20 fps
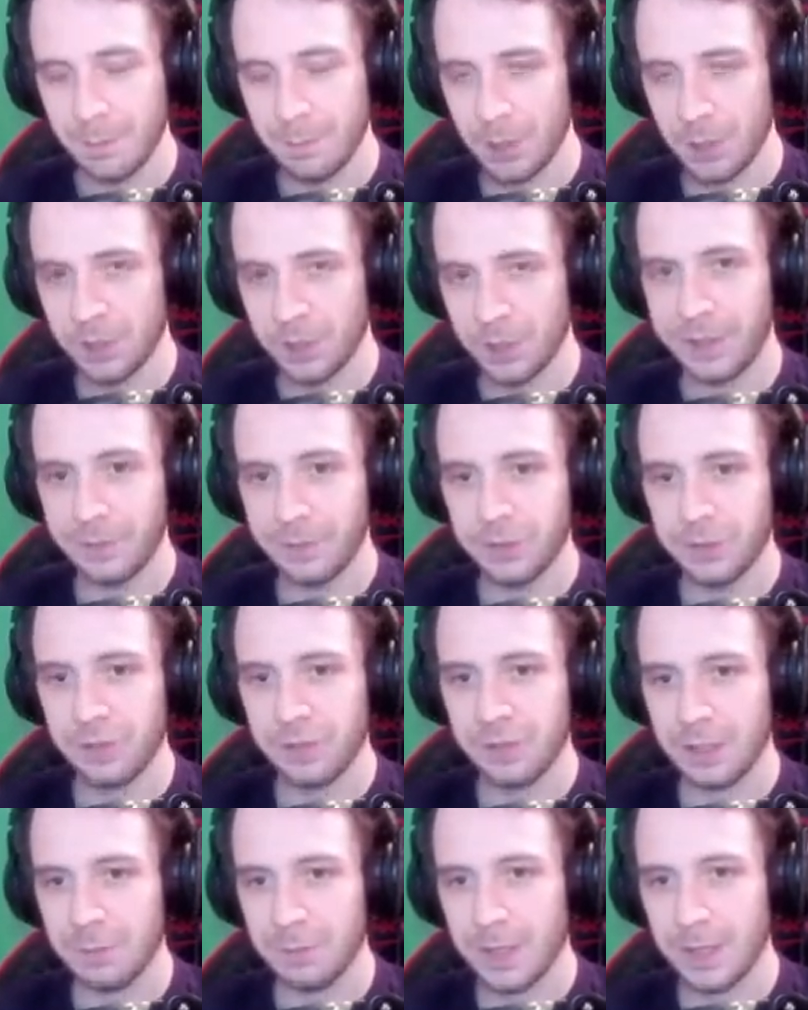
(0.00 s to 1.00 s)
Devil Trigger
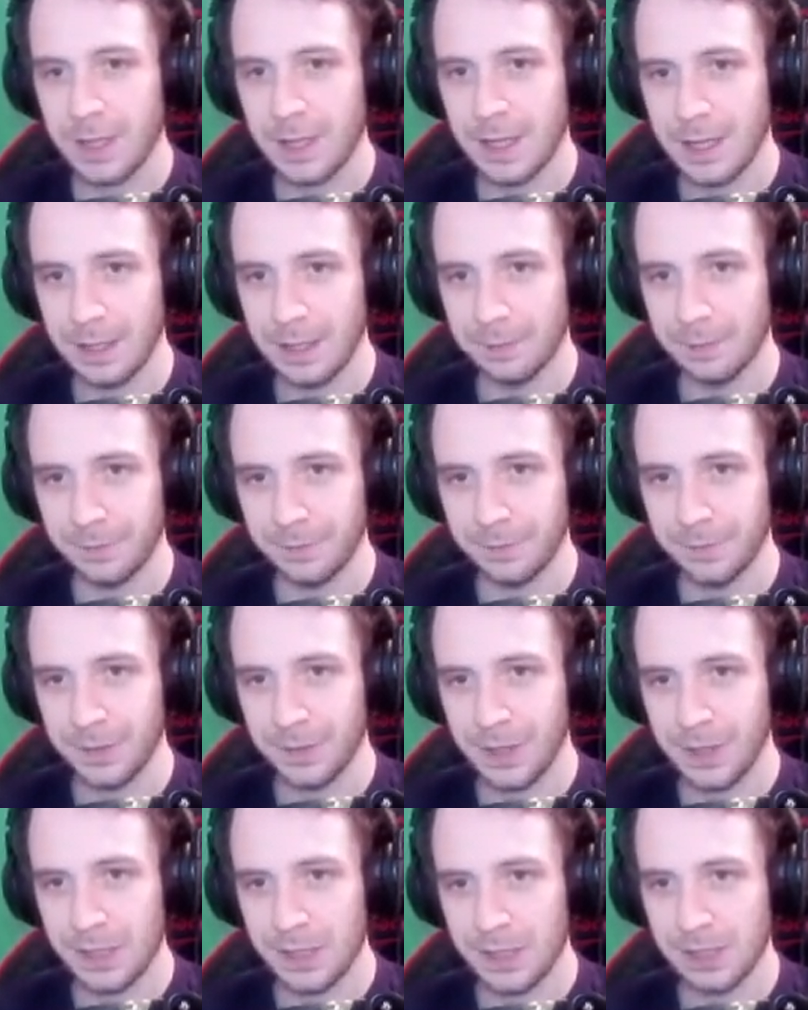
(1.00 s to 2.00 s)
we have, as
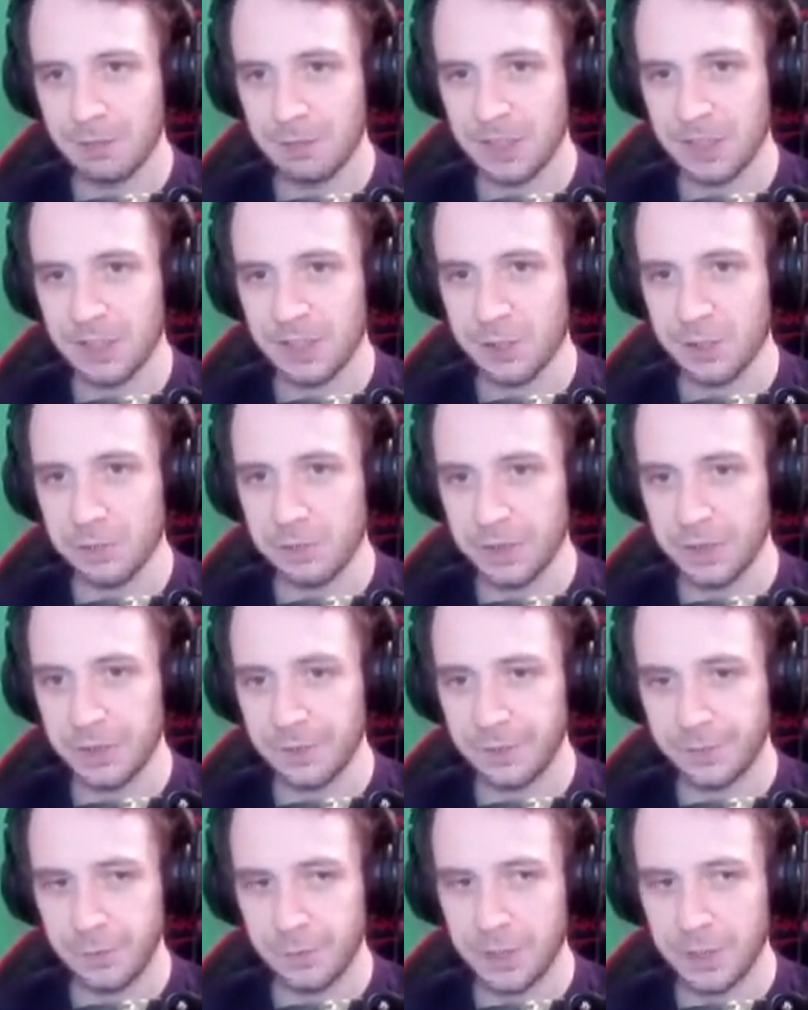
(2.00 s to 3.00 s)
long as it's over the
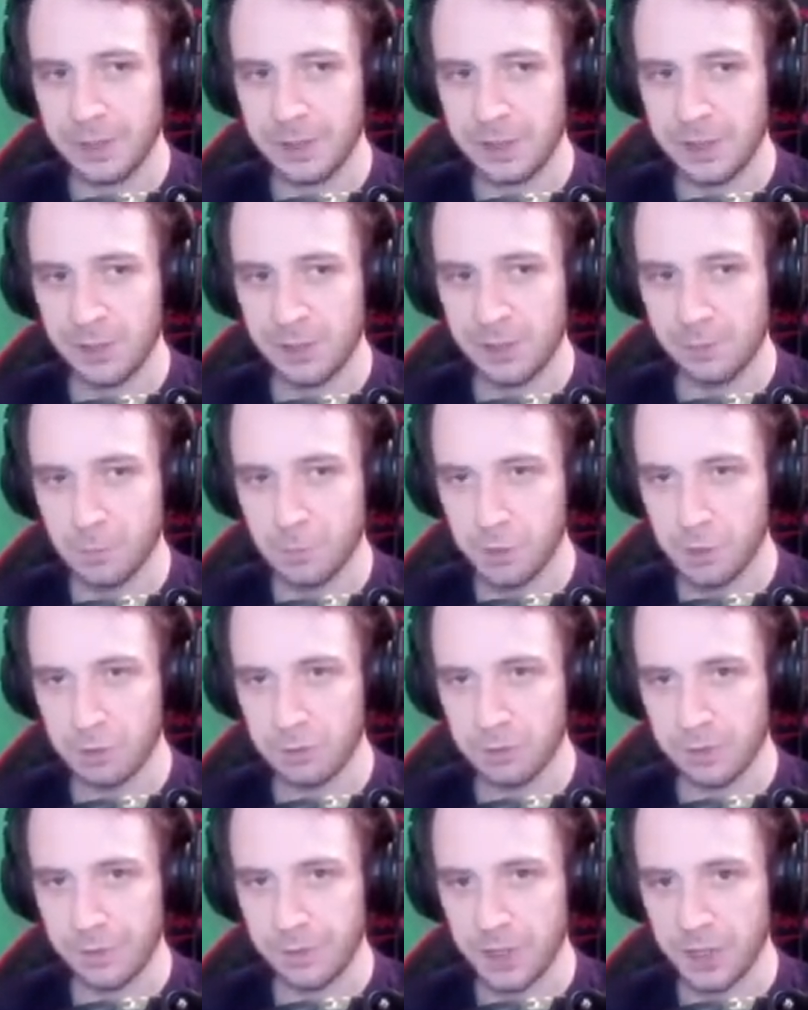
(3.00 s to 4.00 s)
3 room
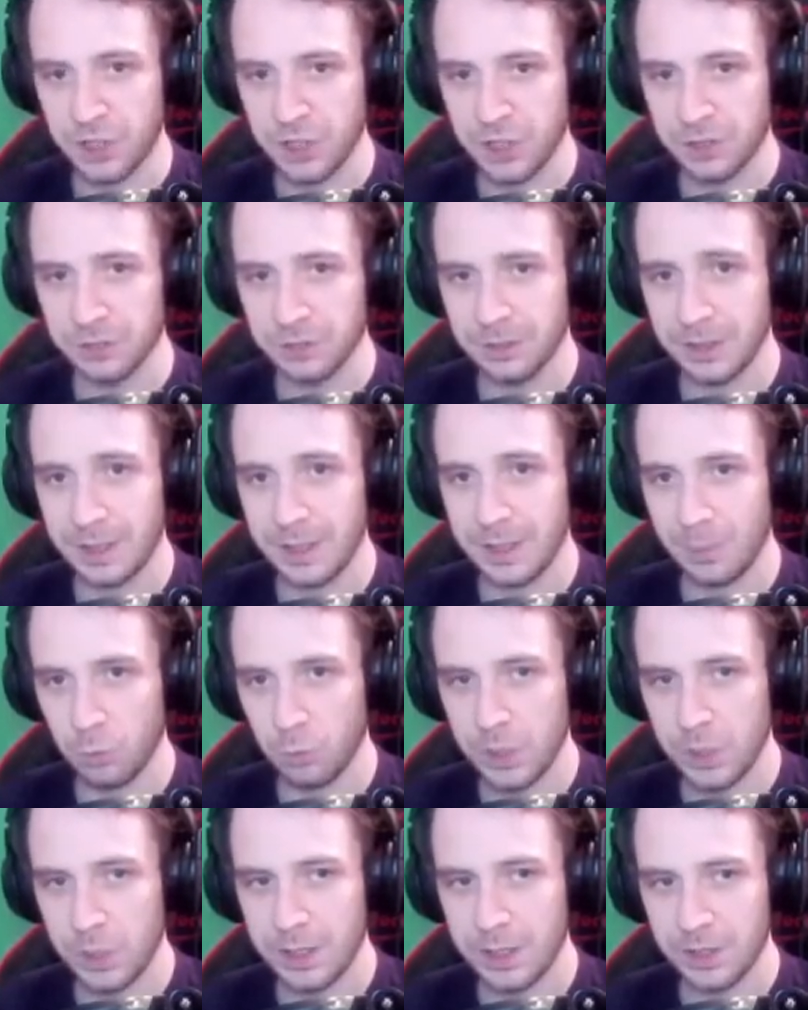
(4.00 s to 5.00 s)
threshold, we
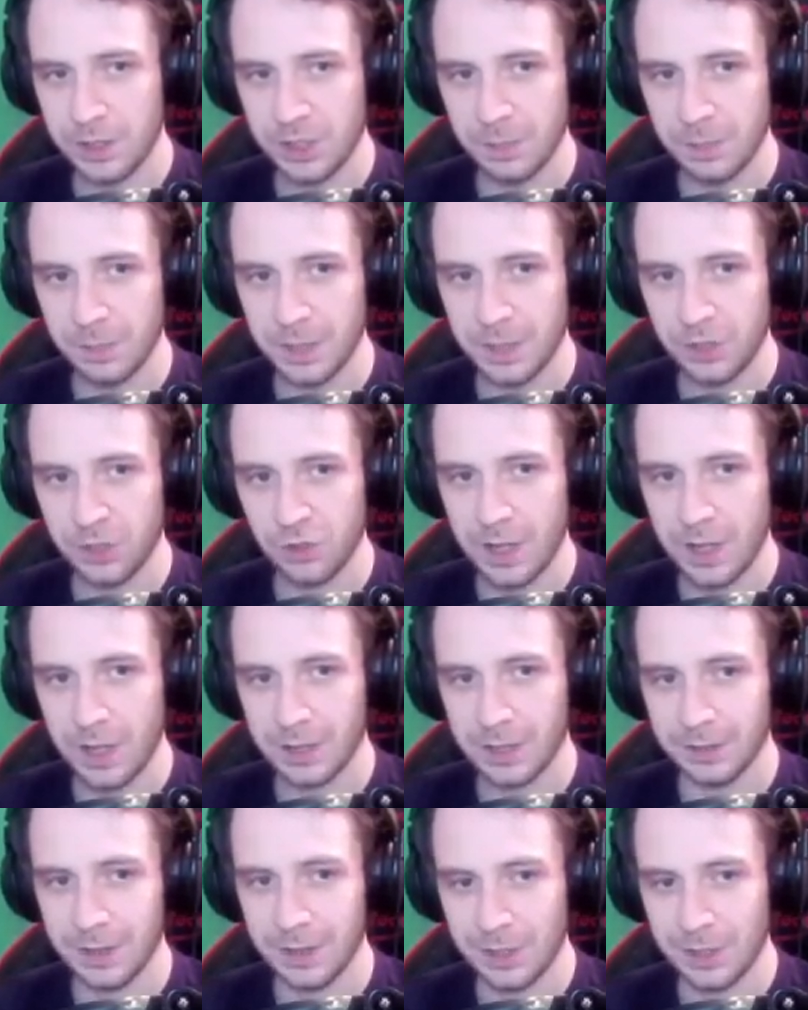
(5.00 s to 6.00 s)
can summon a dragon,
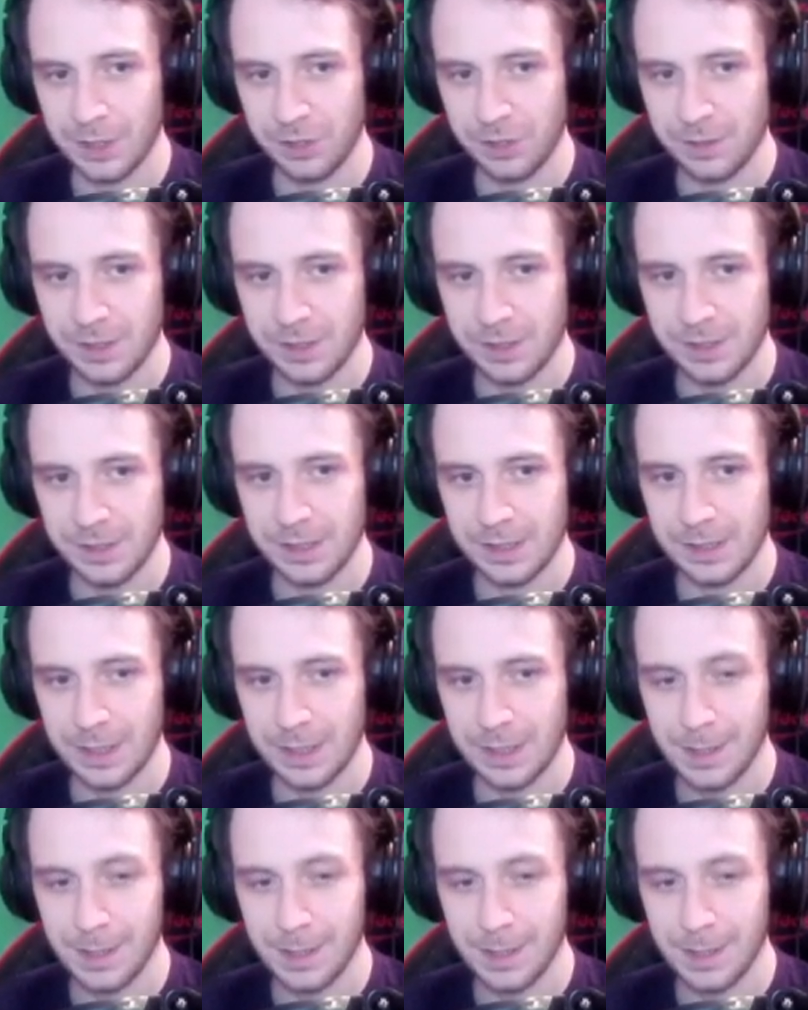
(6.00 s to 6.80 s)
as you can see there.